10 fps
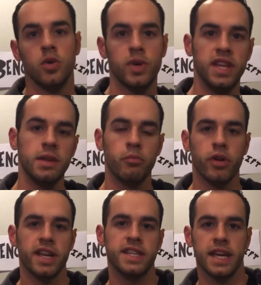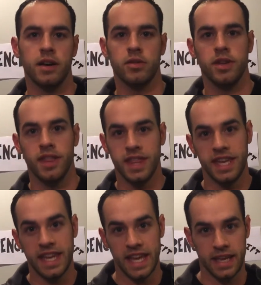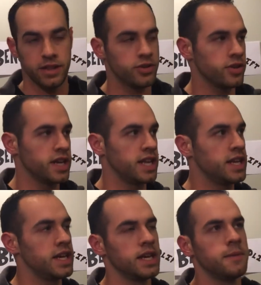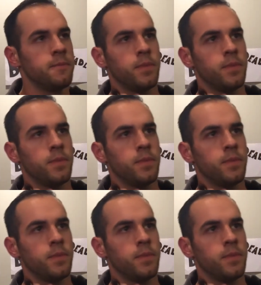we need to break down the day, the training day.